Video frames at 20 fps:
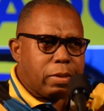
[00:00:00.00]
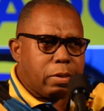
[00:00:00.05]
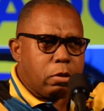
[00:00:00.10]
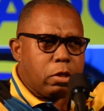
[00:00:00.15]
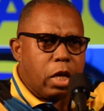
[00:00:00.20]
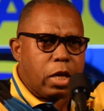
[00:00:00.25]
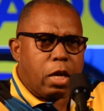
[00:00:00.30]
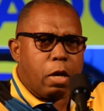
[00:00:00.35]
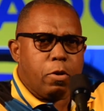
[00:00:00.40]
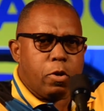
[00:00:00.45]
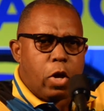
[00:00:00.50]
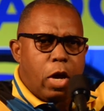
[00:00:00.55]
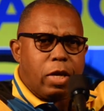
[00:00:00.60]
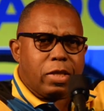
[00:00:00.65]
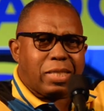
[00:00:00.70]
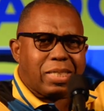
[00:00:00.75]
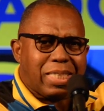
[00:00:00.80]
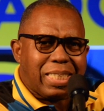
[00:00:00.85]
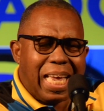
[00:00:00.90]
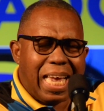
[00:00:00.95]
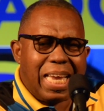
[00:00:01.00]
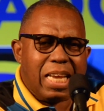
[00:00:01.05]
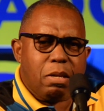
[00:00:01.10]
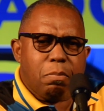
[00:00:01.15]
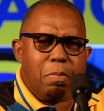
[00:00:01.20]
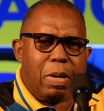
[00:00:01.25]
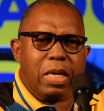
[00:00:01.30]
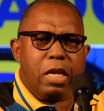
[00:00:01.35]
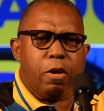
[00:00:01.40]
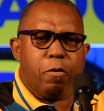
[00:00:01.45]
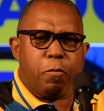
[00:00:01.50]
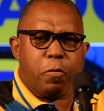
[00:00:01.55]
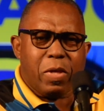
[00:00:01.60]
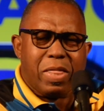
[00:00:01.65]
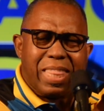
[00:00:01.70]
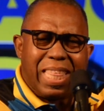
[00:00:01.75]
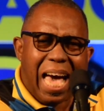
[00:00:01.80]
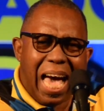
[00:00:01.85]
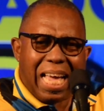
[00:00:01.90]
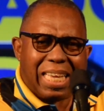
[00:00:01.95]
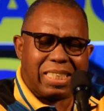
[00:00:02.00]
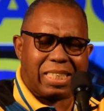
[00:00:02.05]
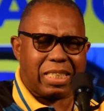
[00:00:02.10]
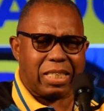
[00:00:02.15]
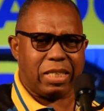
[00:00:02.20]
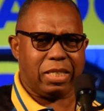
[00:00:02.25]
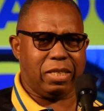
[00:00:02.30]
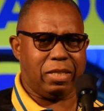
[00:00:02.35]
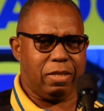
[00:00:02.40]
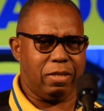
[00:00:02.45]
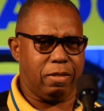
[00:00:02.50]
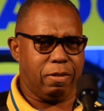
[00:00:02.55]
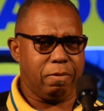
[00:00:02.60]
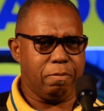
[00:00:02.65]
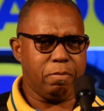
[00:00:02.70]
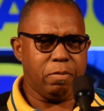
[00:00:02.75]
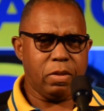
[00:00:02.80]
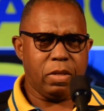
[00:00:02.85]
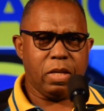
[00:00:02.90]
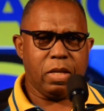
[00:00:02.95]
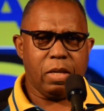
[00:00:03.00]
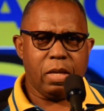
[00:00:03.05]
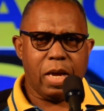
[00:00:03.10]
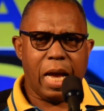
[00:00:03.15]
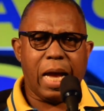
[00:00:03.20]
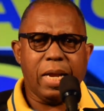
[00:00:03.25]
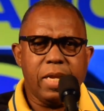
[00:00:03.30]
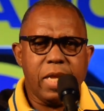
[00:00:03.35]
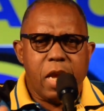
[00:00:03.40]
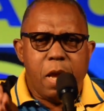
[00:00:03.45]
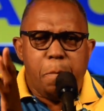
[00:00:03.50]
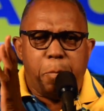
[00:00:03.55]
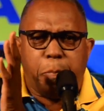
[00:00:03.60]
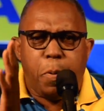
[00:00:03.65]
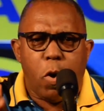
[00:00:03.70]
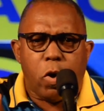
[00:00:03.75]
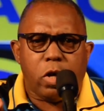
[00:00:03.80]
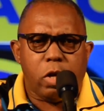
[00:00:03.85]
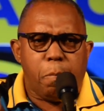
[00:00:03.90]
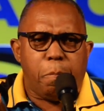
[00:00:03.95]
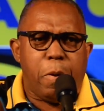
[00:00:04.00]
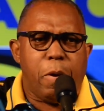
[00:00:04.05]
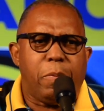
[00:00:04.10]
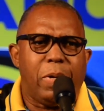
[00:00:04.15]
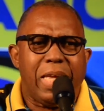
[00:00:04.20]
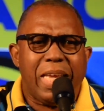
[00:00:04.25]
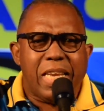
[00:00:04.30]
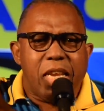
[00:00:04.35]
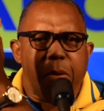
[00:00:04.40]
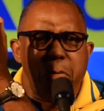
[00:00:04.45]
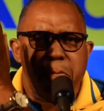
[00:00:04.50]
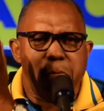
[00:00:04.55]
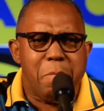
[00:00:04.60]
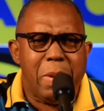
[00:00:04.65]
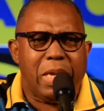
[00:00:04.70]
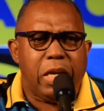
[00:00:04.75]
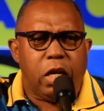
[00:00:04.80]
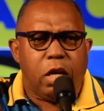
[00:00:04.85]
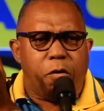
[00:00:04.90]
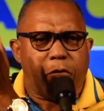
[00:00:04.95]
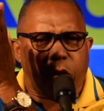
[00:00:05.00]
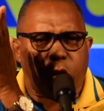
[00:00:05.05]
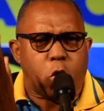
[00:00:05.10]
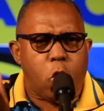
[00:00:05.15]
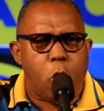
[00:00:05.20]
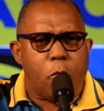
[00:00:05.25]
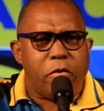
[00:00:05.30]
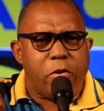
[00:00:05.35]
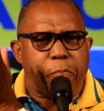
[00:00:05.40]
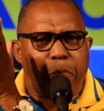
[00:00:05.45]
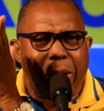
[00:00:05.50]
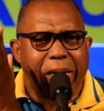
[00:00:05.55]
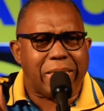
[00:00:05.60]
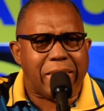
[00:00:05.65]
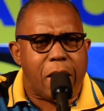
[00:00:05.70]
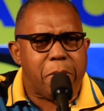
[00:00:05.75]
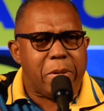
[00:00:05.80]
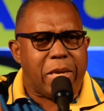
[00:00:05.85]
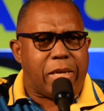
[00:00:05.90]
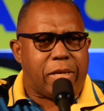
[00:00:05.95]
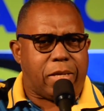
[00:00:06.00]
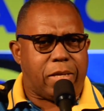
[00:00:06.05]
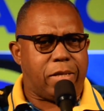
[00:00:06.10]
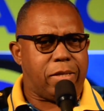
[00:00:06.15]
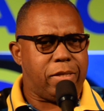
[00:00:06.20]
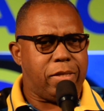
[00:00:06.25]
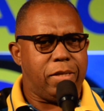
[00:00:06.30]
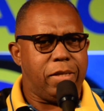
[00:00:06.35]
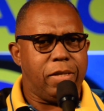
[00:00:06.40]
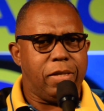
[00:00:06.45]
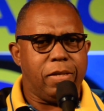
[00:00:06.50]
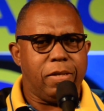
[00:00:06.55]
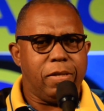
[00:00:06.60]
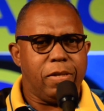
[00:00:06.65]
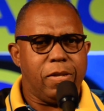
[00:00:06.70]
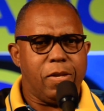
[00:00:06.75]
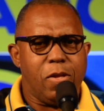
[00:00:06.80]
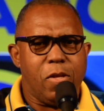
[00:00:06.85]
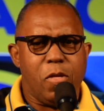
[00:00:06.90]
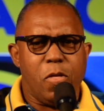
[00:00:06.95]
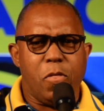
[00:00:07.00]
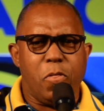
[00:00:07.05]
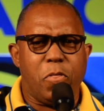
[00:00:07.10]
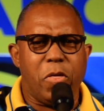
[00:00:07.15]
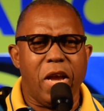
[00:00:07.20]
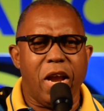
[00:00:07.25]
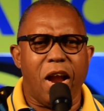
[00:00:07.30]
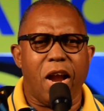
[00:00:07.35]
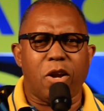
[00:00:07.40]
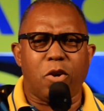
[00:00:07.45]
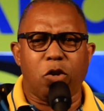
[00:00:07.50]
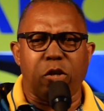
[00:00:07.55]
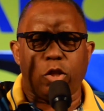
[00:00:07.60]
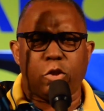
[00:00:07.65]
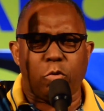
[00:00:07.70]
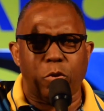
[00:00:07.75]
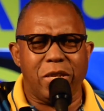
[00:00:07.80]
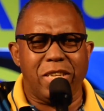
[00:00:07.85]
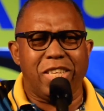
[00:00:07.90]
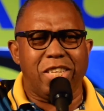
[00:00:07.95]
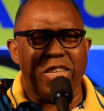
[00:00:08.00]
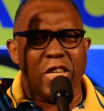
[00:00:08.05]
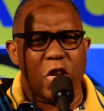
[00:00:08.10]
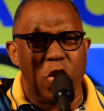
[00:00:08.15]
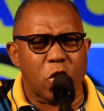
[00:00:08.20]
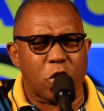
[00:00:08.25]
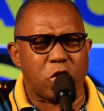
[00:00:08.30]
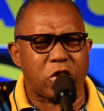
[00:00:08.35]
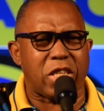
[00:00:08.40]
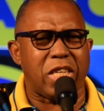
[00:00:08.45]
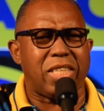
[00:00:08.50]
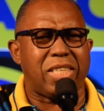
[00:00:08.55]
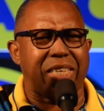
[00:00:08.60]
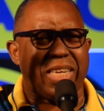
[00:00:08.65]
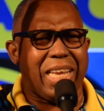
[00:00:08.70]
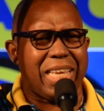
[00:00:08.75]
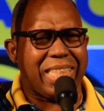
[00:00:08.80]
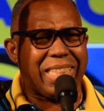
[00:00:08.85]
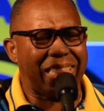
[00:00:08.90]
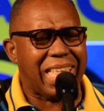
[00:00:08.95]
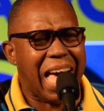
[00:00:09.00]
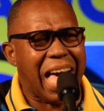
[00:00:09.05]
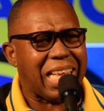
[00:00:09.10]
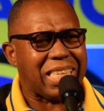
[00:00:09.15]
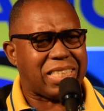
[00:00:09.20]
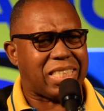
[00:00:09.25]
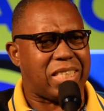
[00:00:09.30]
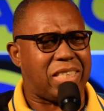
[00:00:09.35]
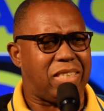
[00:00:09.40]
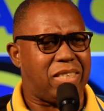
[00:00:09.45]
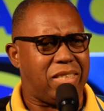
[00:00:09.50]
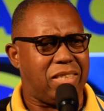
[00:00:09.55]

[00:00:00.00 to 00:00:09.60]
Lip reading: you can assign money for that. And the important people in the middle of a COVID pandemic, they are going to treat nurses like that.